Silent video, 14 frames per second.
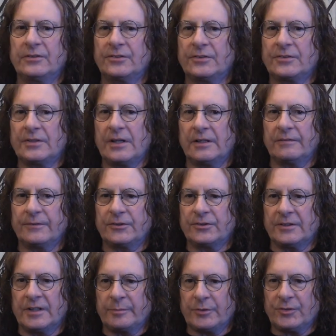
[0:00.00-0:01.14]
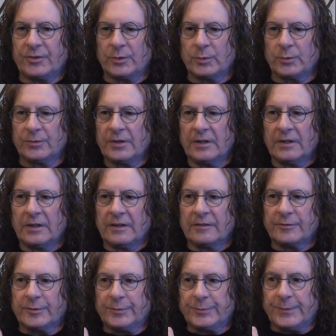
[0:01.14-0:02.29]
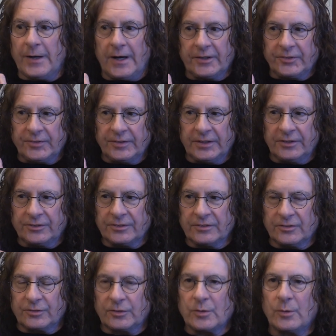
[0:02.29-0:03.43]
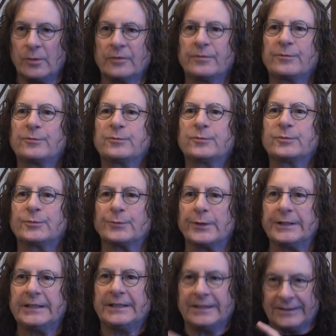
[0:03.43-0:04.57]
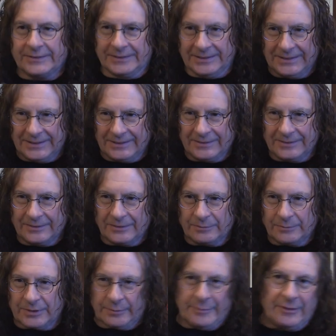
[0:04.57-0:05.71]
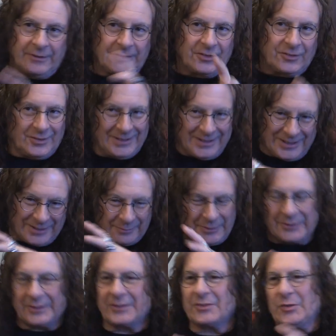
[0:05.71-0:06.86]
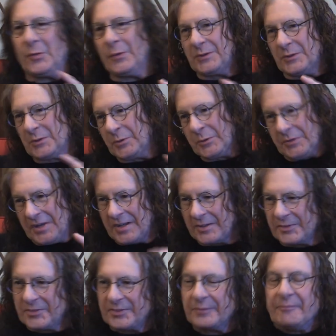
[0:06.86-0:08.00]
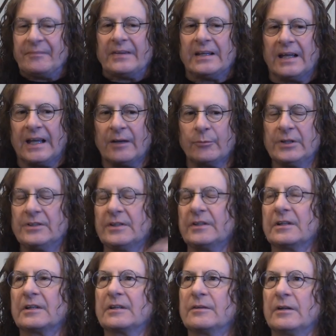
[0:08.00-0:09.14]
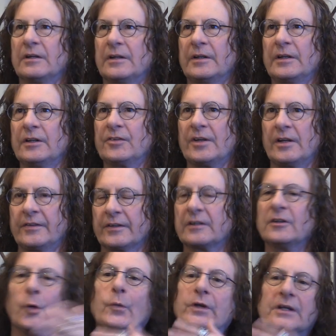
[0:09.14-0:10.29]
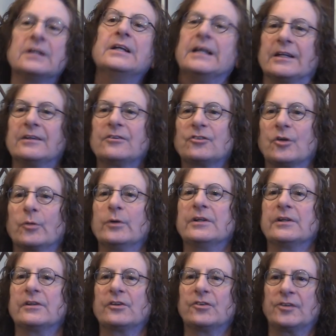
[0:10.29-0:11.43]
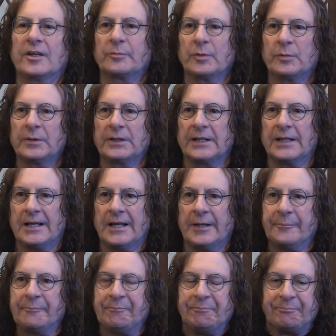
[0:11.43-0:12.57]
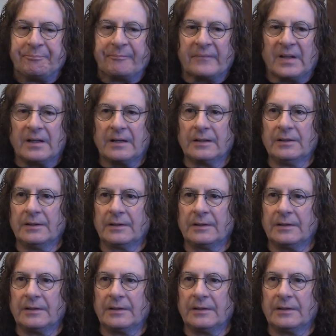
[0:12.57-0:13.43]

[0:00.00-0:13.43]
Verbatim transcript: a television episode for Fox Nations called Fright Night. Like Fright America's, Night. yeah, Ooh, haunted okay. hotels. Yeah, and we did a. Uh, it's on the Colonial Inn, so yeah. we did a segment with that. Where's that now?